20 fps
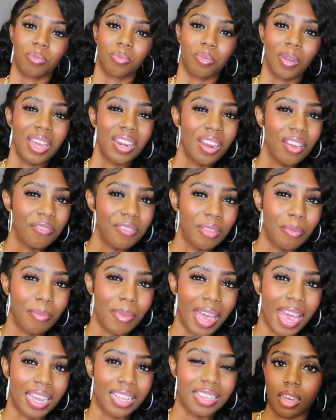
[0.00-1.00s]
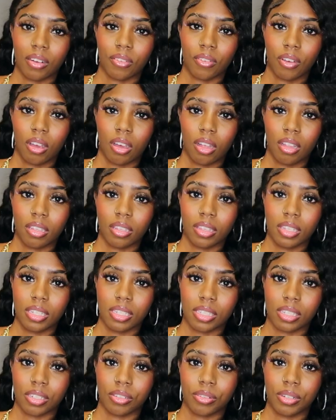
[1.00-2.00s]
Right off the back, out of all of
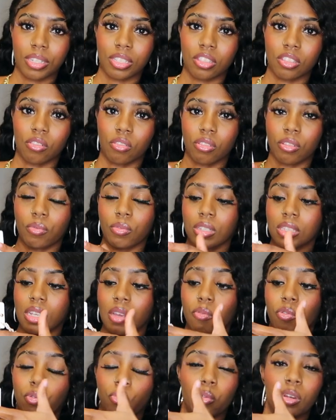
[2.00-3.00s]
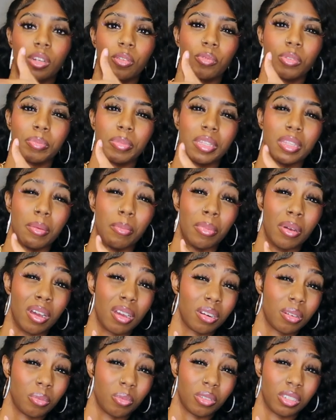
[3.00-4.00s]
these earrings, the only ones I would wear would be the
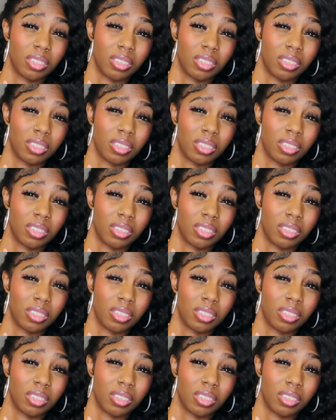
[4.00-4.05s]
bottom